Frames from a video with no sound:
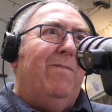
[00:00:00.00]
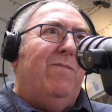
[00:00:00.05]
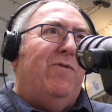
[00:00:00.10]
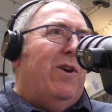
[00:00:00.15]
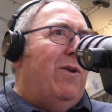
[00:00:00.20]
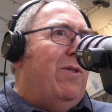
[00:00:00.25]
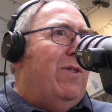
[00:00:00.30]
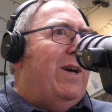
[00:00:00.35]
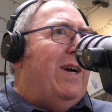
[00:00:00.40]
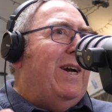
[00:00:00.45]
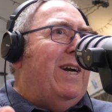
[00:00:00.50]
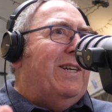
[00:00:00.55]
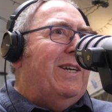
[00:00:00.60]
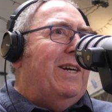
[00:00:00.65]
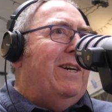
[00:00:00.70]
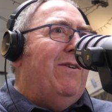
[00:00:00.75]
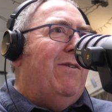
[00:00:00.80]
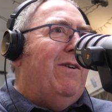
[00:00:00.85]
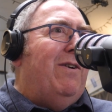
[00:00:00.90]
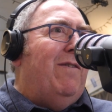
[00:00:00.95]
So that is a
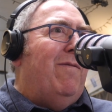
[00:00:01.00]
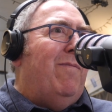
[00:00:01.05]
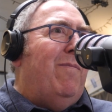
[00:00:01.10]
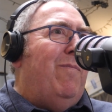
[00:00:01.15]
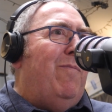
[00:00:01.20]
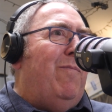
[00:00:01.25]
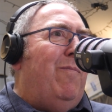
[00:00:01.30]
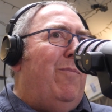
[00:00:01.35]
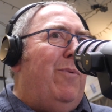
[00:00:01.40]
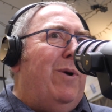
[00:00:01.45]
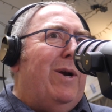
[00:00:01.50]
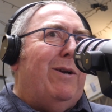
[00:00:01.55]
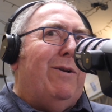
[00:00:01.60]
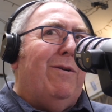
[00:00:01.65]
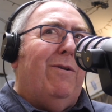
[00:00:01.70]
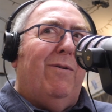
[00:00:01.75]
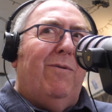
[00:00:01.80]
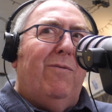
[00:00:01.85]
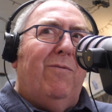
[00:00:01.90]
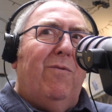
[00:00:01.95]
kind of
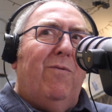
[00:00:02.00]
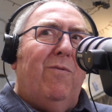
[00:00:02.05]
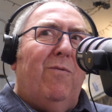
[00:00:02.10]
brittle